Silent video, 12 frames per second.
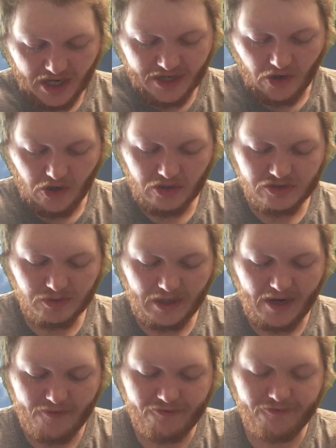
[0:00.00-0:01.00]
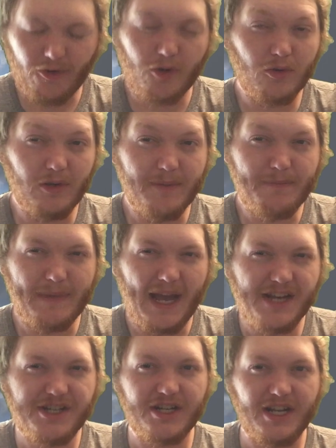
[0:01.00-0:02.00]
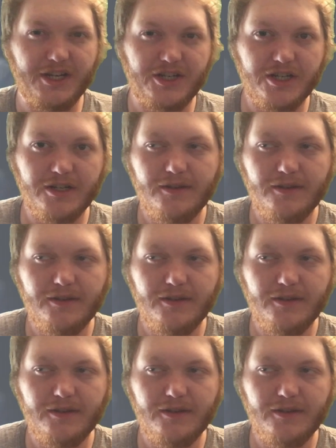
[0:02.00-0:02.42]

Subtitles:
And also I have Fertile Imagination.